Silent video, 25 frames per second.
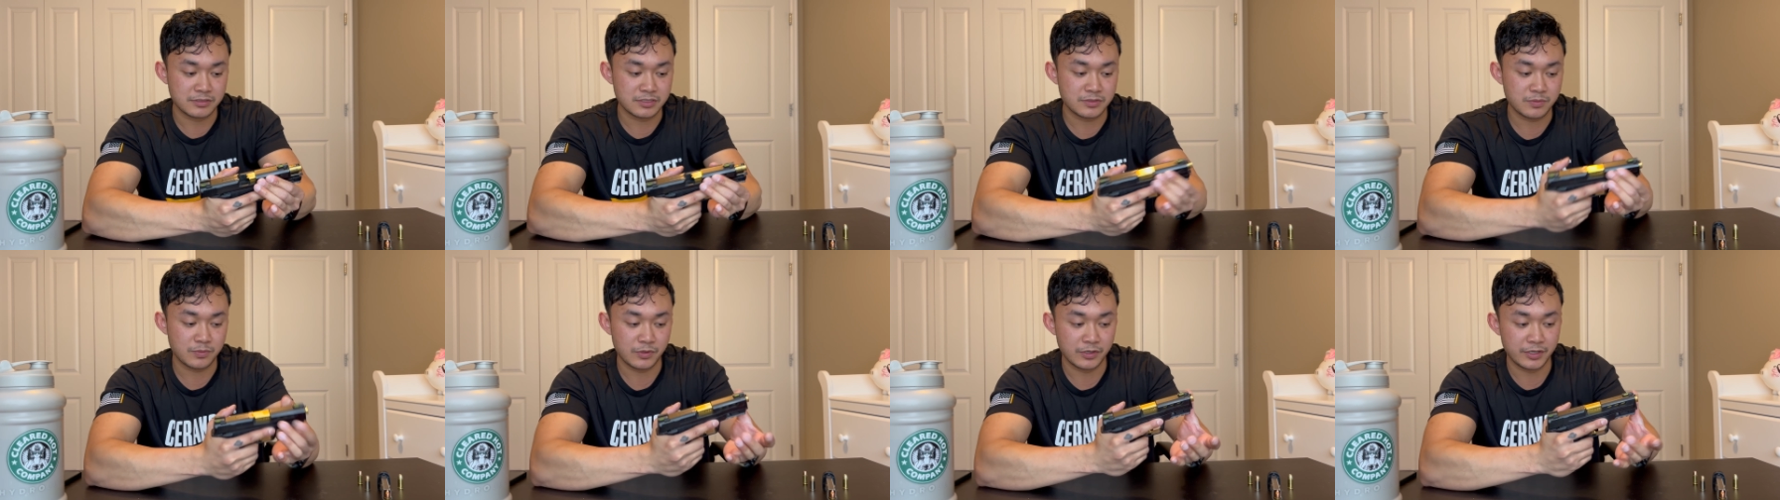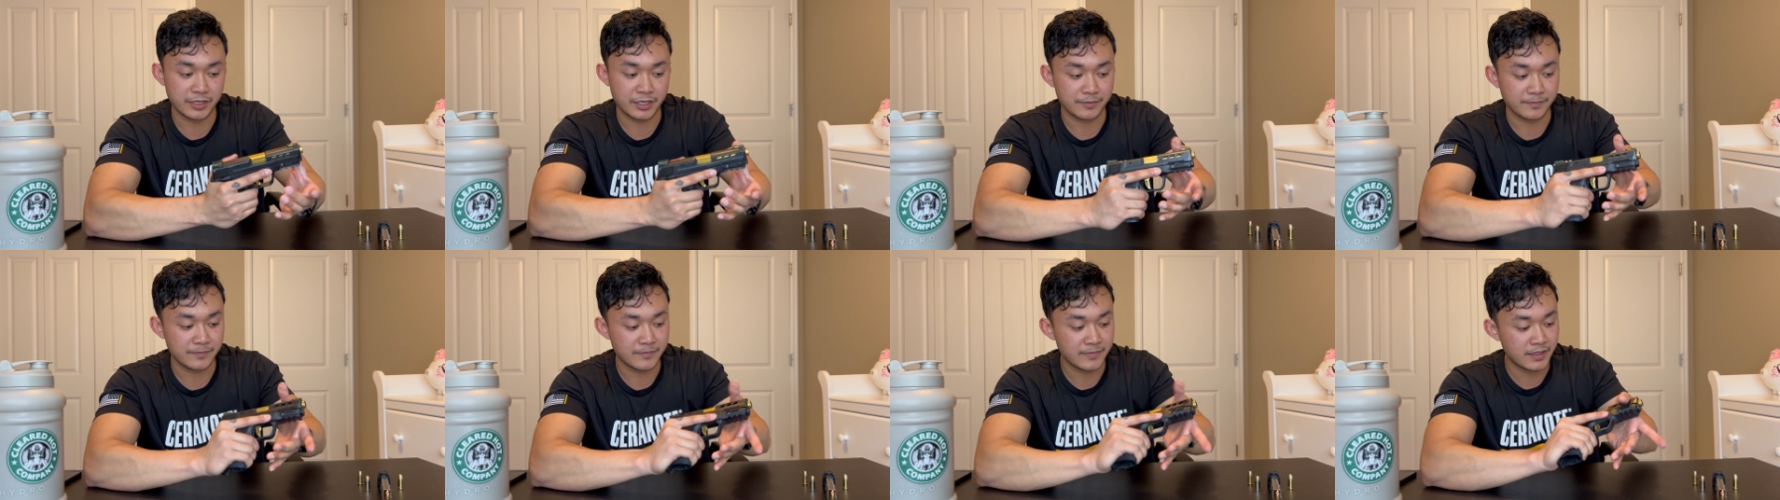
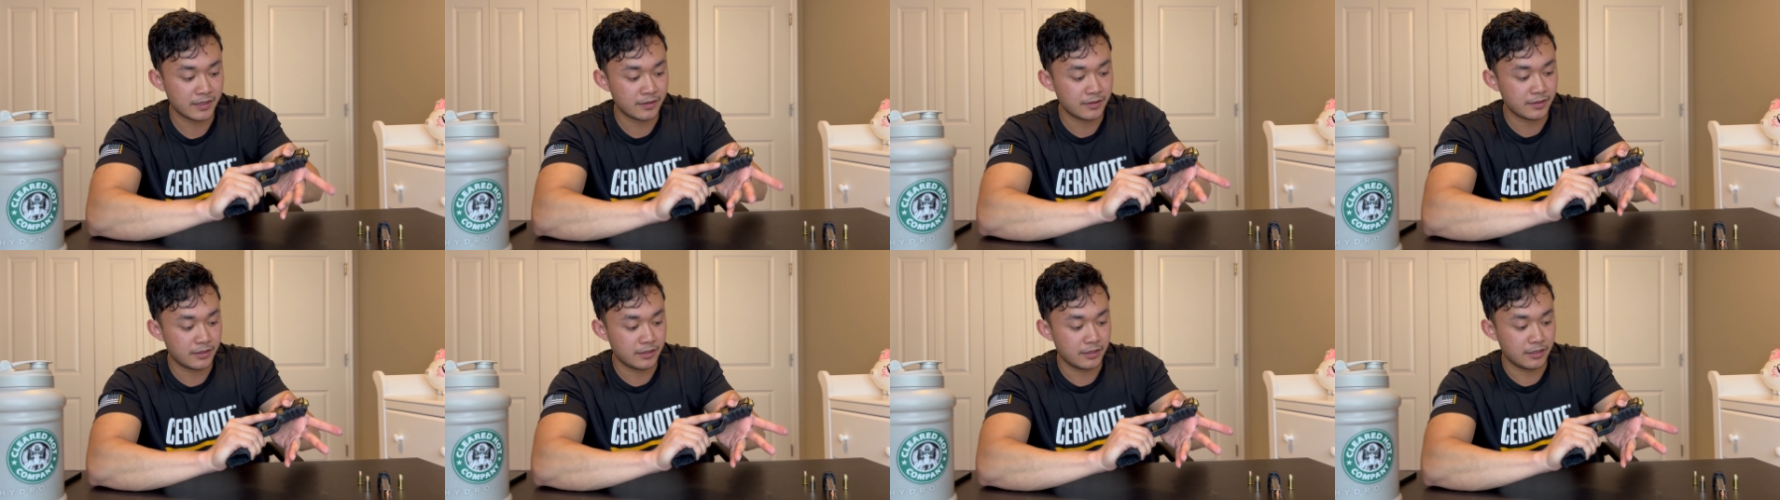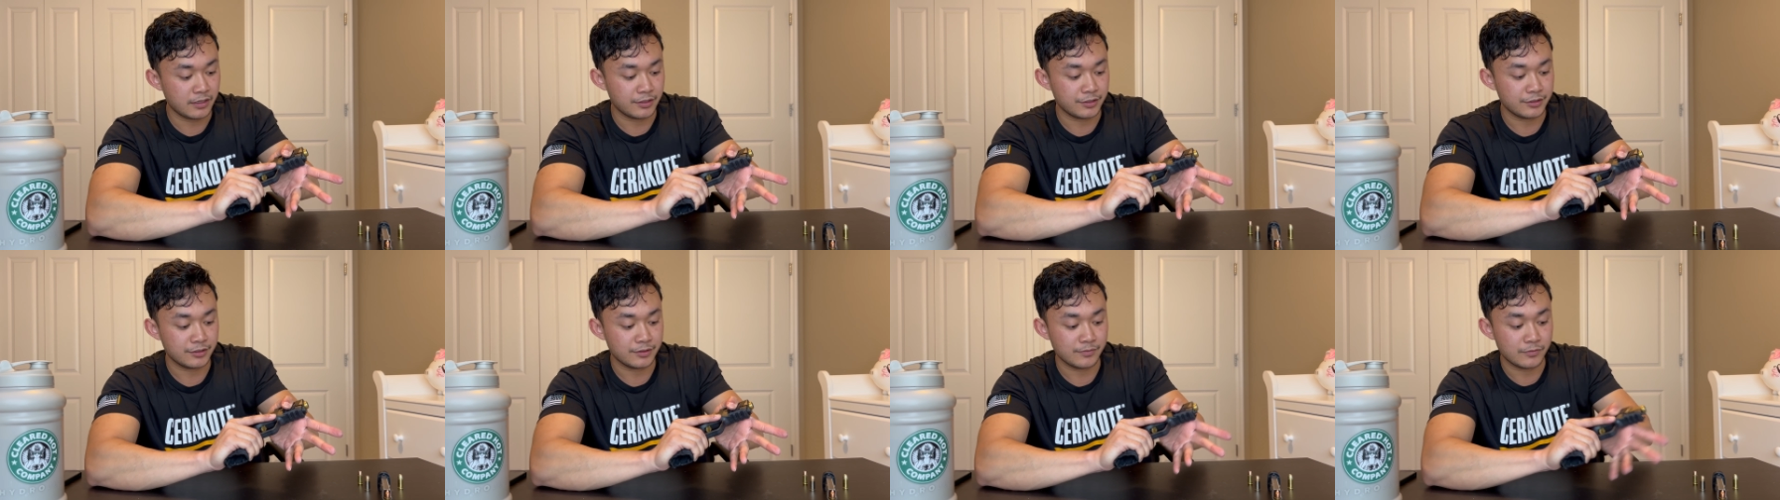spring.
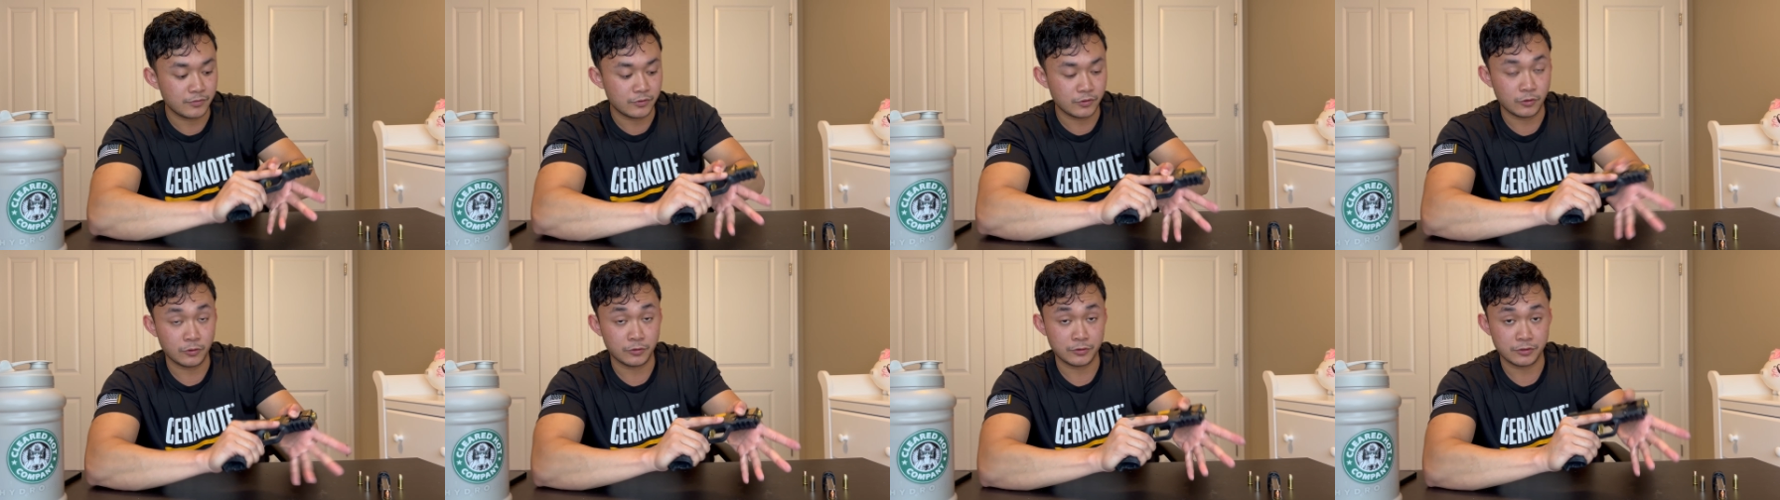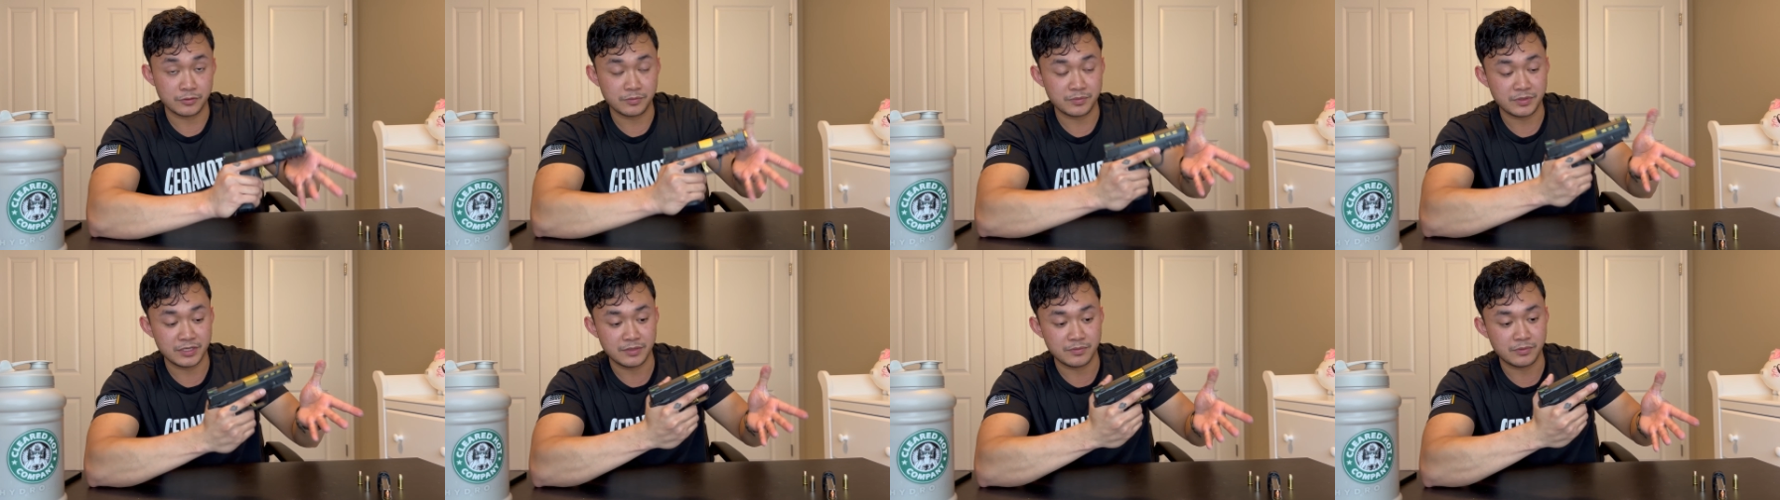Older
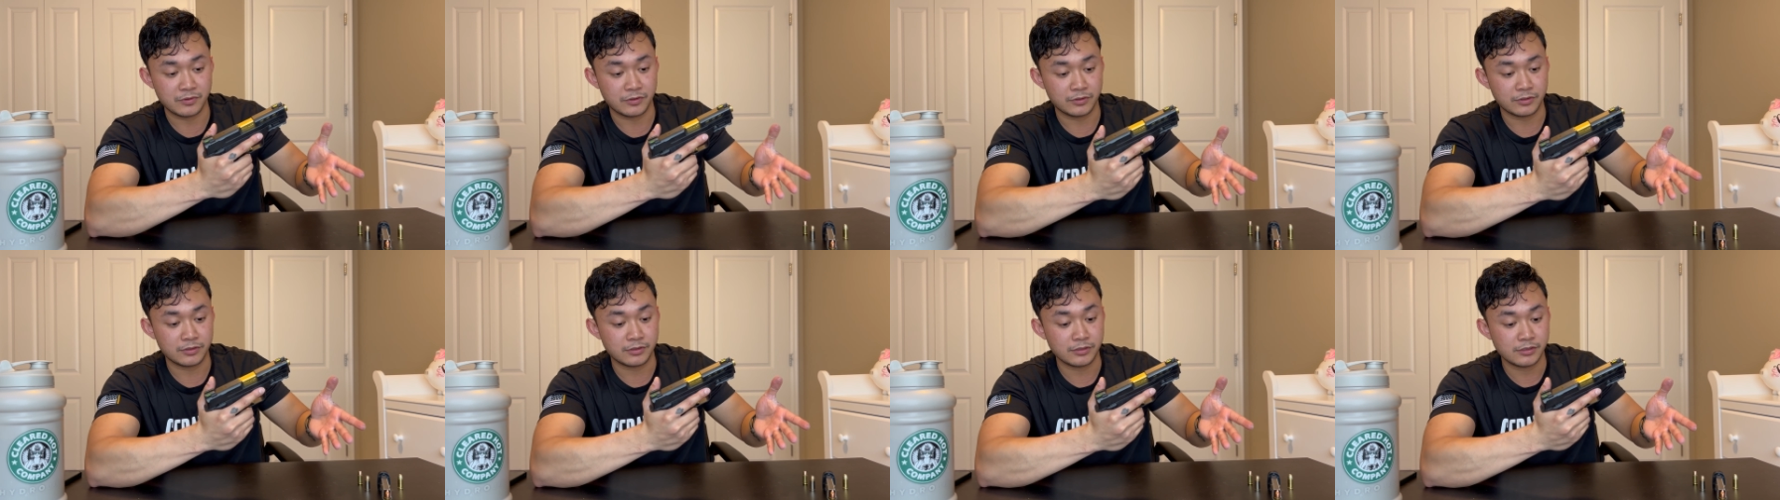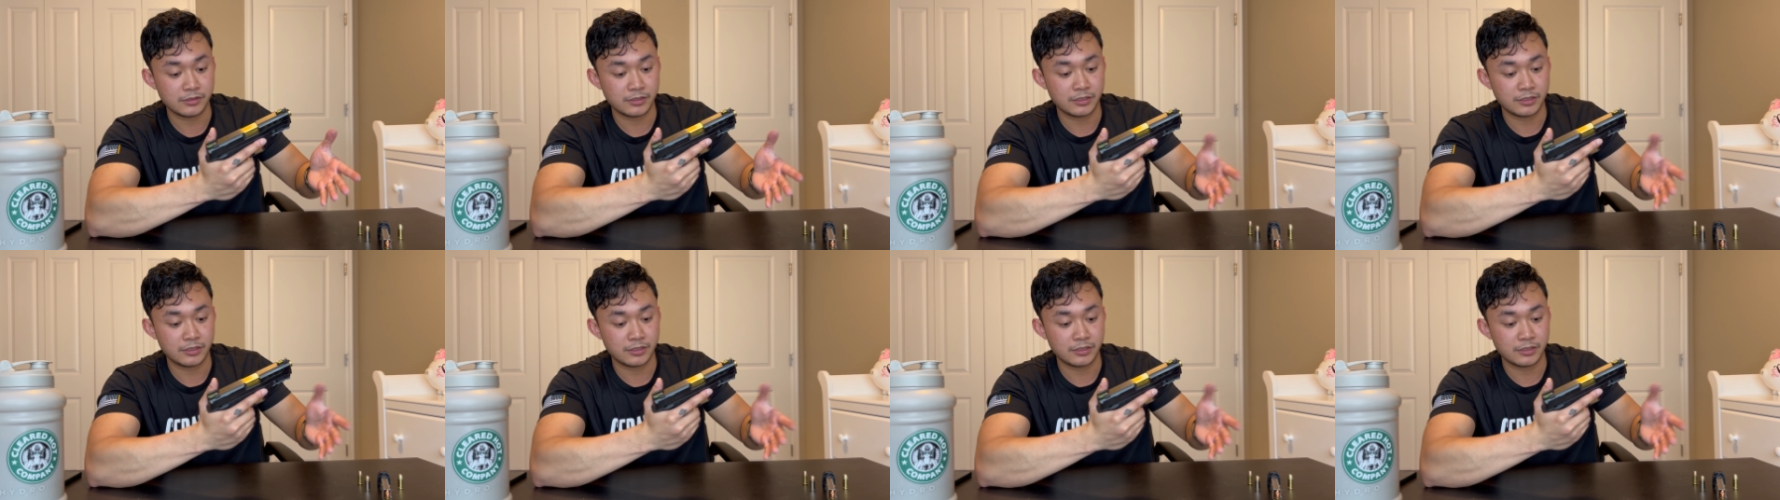people